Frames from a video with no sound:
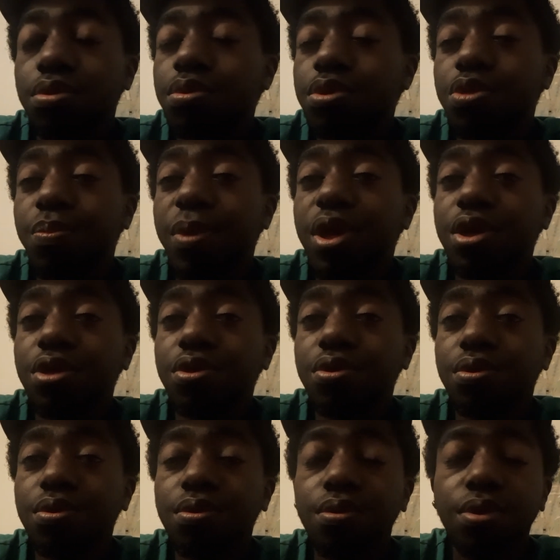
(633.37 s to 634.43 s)
respect
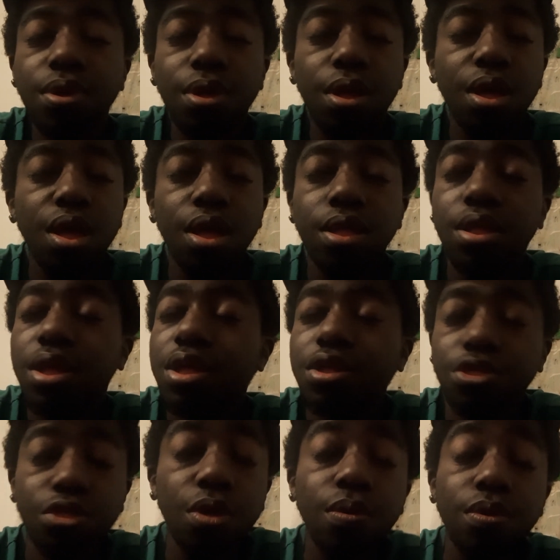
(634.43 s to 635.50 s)
you, and then
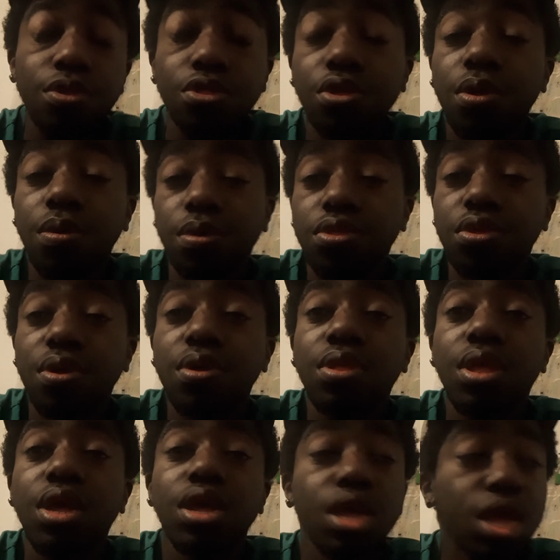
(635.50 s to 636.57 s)
so on and so on and so on.
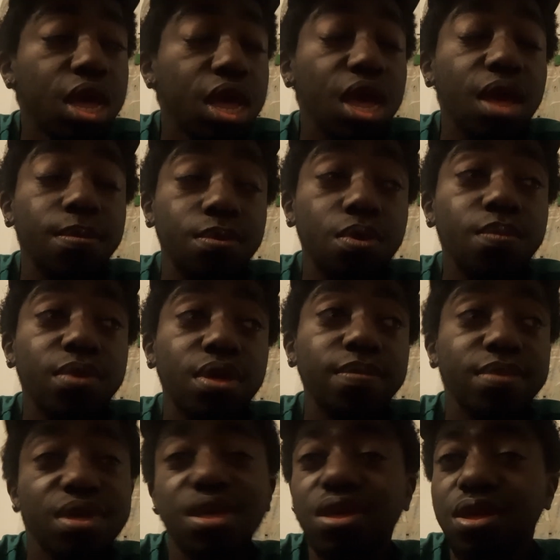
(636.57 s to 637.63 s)
Like, if you meet
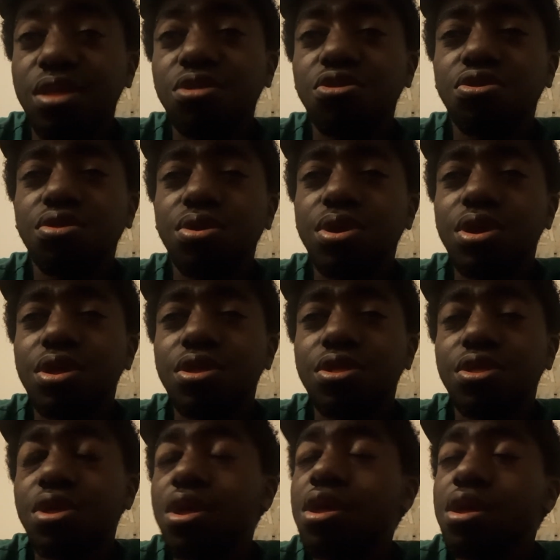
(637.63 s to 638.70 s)
me in the
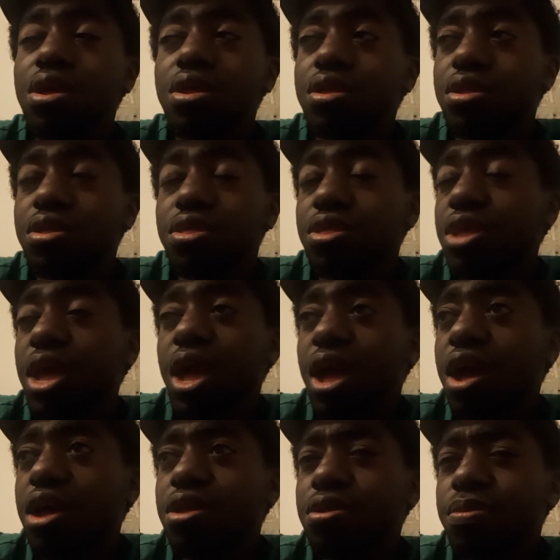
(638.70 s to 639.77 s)
streets, just say
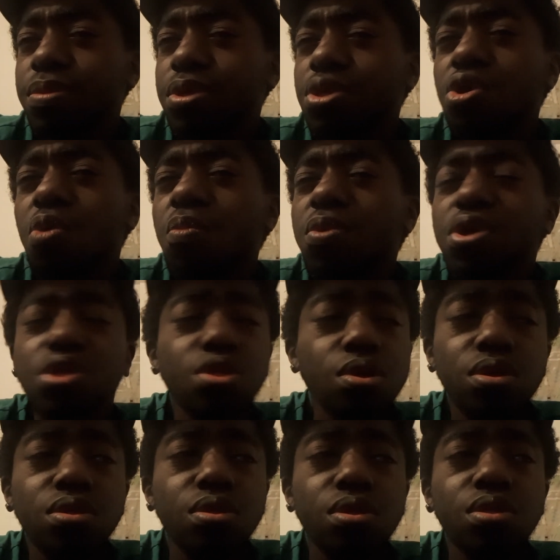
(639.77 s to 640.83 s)
hi to me and don't
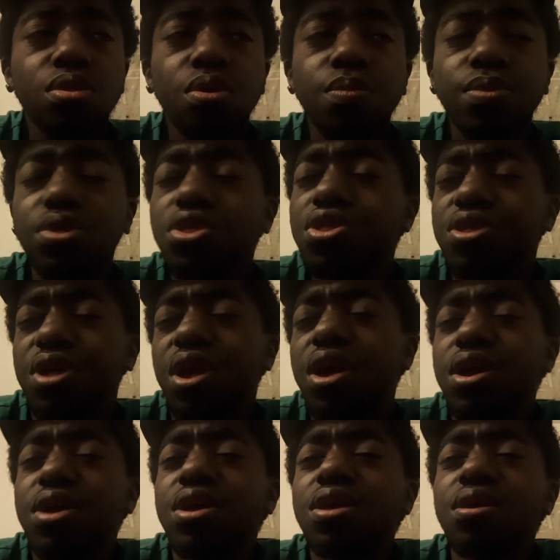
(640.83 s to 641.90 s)
be
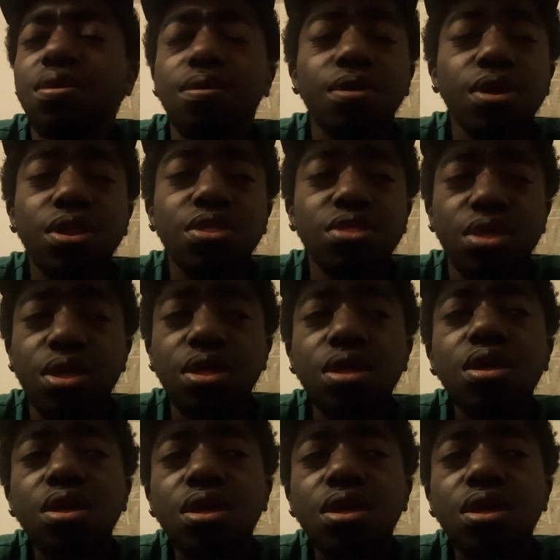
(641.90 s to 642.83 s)
shy or anything.